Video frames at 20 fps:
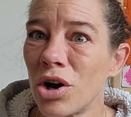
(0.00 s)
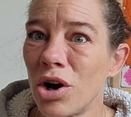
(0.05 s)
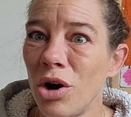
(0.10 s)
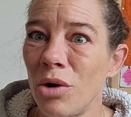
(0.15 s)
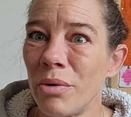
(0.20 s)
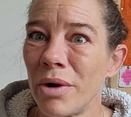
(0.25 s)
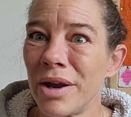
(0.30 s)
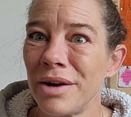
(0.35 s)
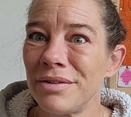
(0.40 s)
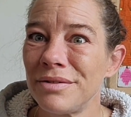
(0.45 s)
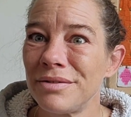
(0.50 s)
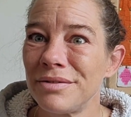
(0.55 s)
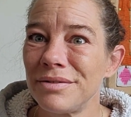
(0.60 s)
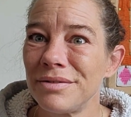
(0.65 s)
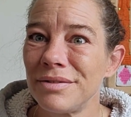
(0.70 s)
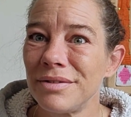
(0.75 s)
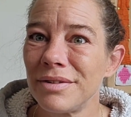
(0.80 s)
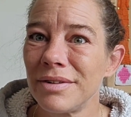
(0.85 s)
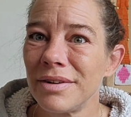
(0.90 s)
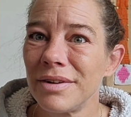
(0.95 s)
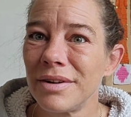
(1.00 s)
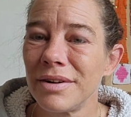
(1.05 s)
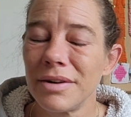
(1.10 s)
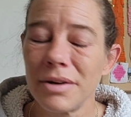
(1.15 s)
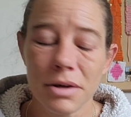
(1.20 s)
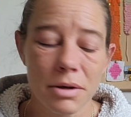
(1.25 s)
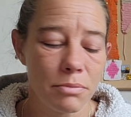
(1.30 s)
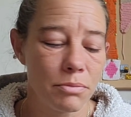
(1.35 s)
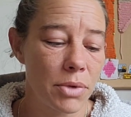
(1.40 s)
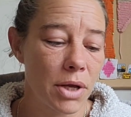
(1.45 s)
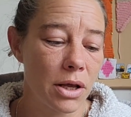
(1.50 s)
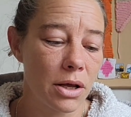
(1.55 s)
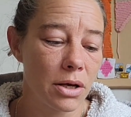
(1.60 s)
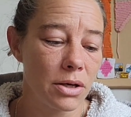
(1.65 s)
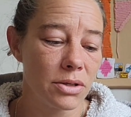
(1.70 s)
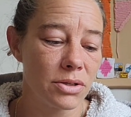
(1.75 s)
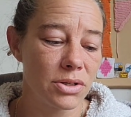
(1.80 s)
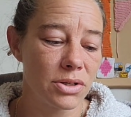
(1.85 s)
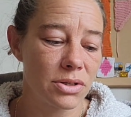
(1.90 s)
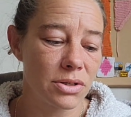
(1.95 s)
going
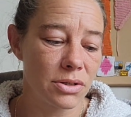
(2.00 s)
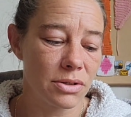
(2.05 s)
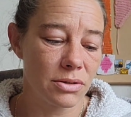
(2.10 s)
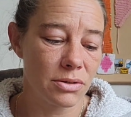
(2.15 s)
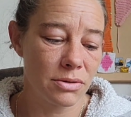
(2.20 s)
because,